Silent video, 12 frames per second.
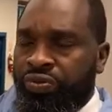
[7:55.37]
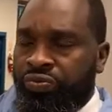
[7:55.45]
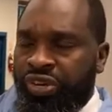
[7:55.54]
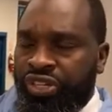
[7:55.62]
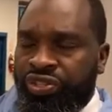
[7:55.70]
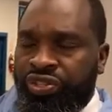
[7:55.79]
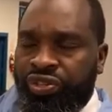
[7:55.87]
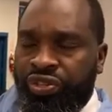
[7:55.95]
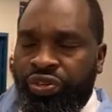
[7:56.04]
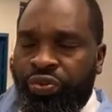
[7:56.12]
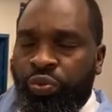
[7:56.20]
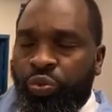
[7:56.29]

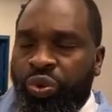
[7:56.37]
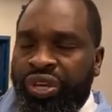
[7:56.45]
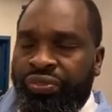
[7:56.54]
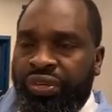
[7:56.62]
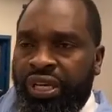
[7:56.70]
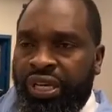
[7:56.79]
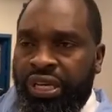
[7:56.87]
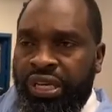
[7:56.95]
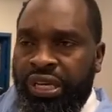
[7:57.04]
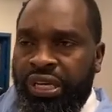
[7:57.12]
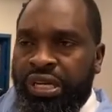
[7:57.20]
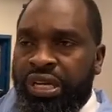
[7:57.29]
registered with
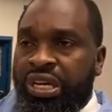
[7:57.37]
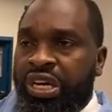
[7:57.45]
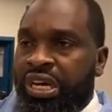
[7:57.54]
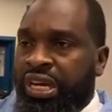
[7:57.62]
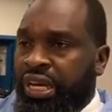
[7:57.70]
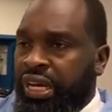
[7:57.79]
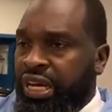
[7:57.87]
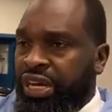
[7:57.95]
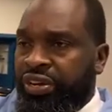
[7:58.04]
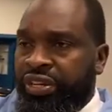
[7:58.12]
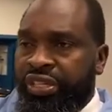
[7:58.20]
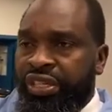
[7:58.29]
a
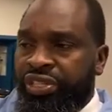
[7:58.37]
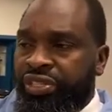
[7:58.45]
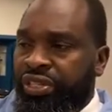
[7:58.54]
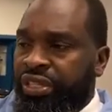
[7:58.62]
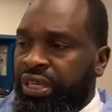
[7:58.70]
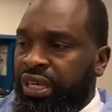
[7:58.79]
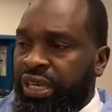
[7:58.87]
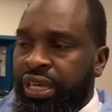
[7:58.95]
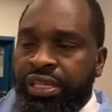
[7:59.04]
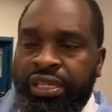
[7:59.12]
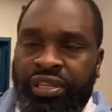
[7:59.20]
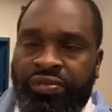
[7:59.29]
air-conditioned
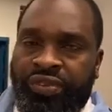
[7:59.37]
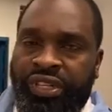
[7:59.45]
heating and